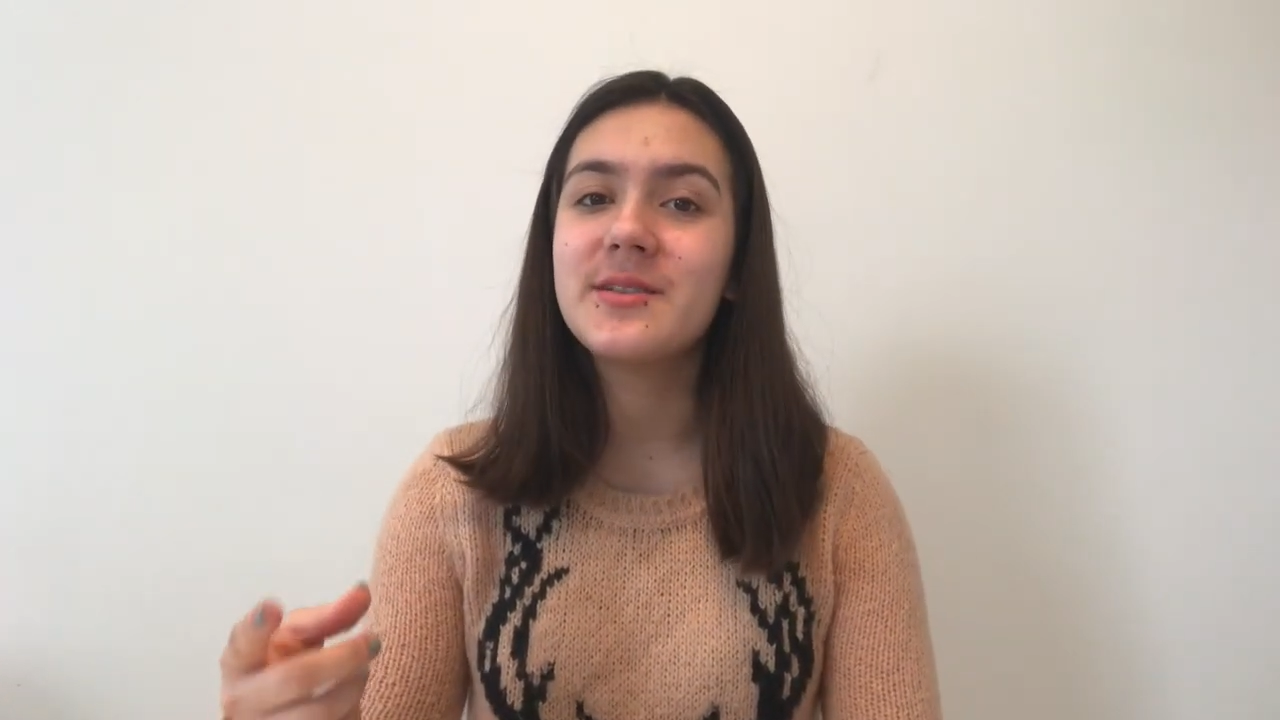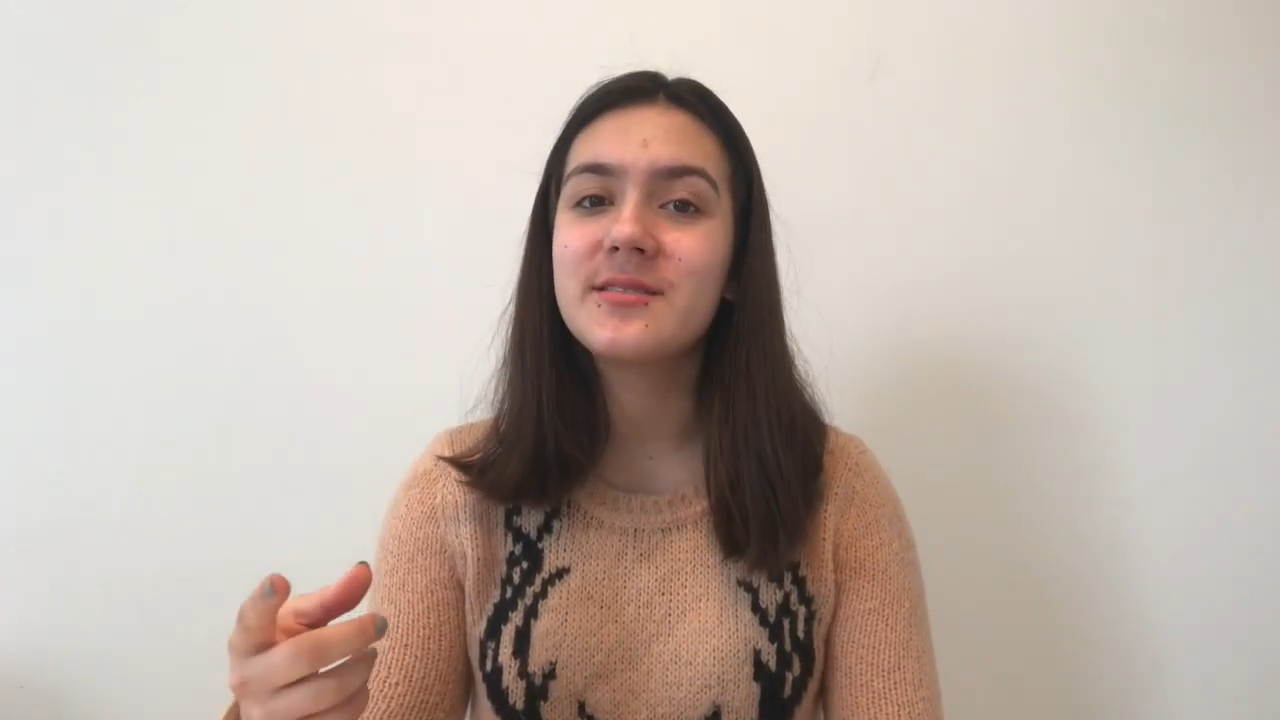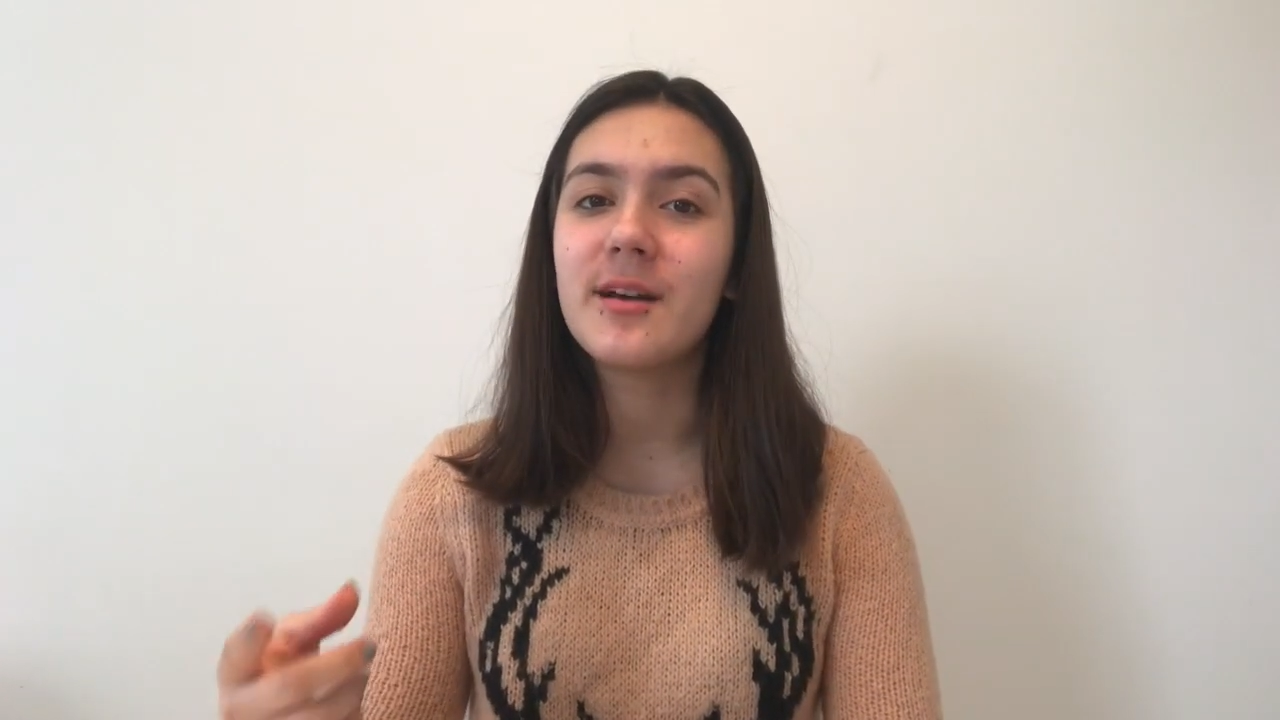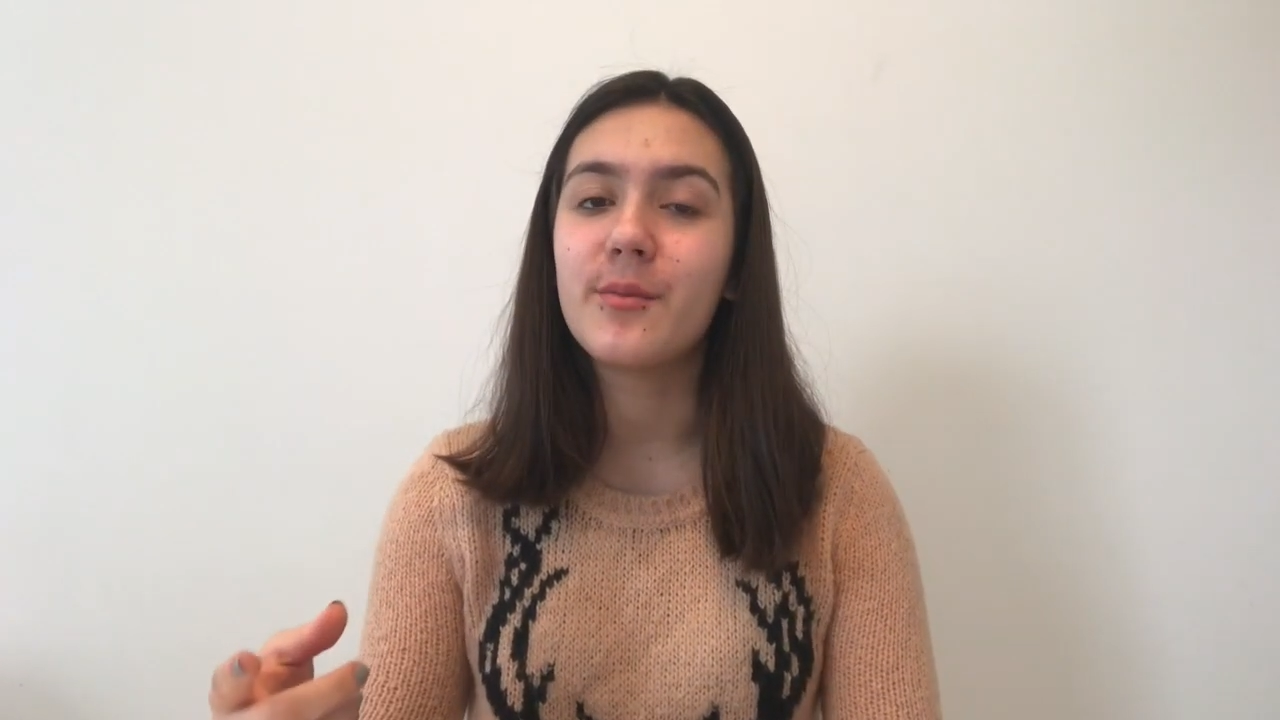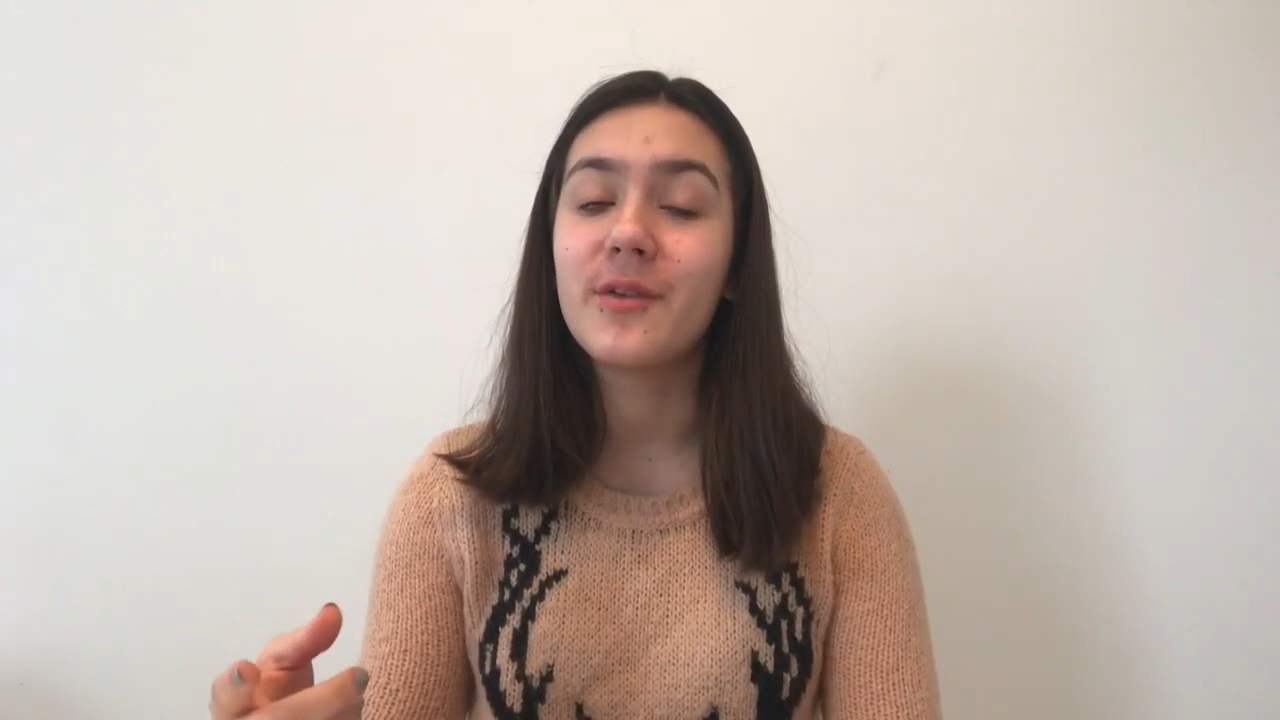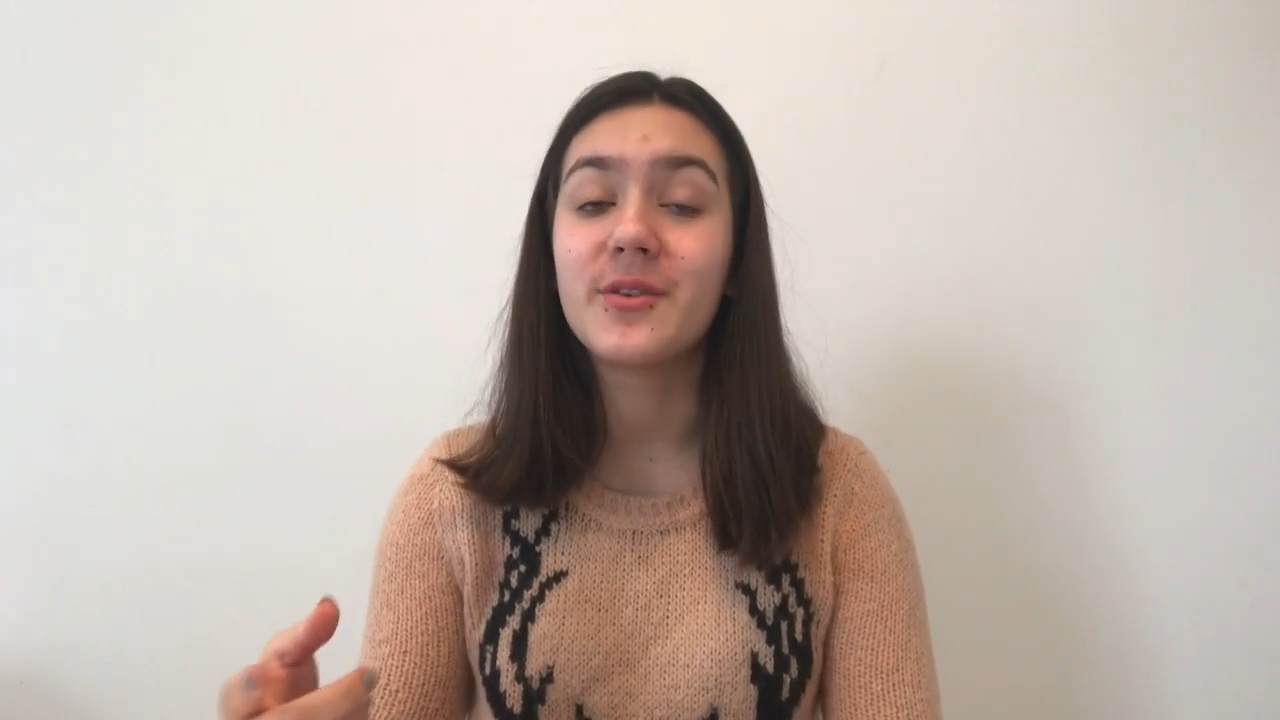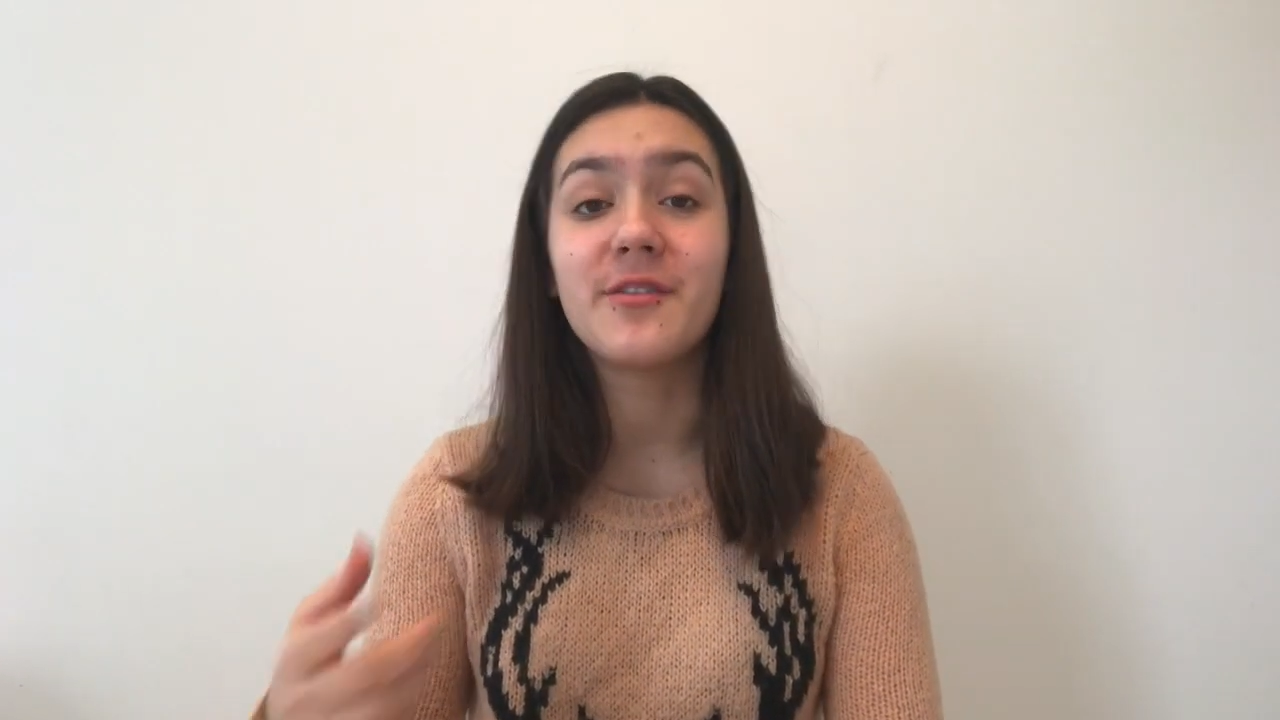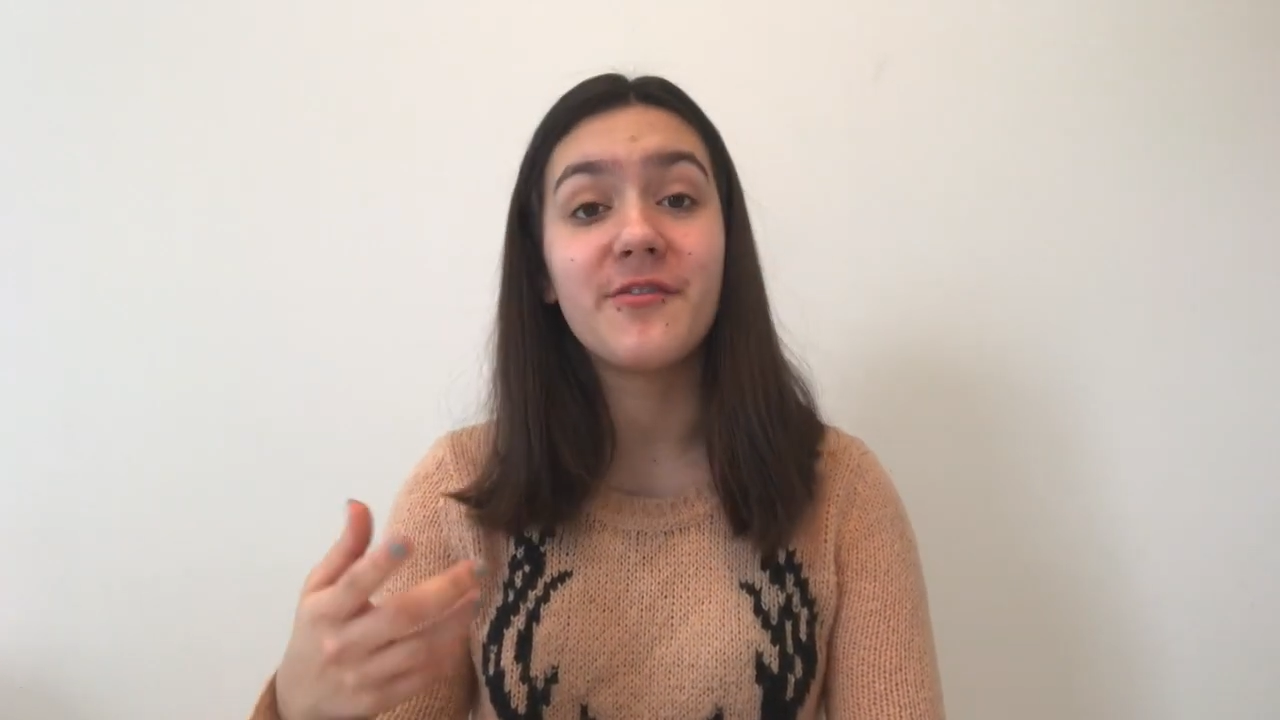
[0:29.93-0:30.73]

a summary of what